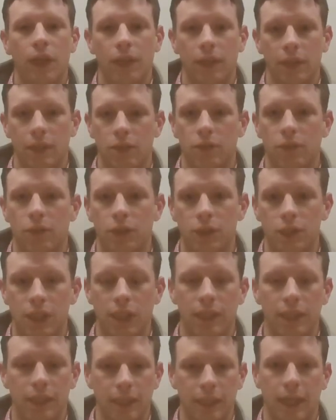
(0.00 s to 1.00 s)
an
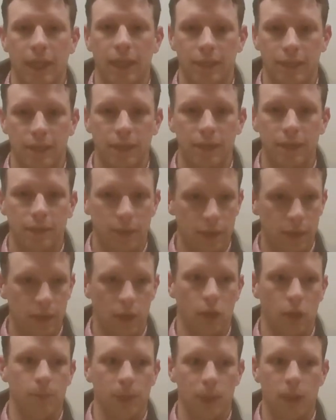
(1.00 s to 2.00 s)
increasingly connected,
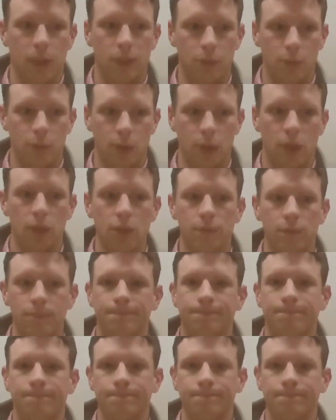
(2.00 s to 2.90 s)
globalized world.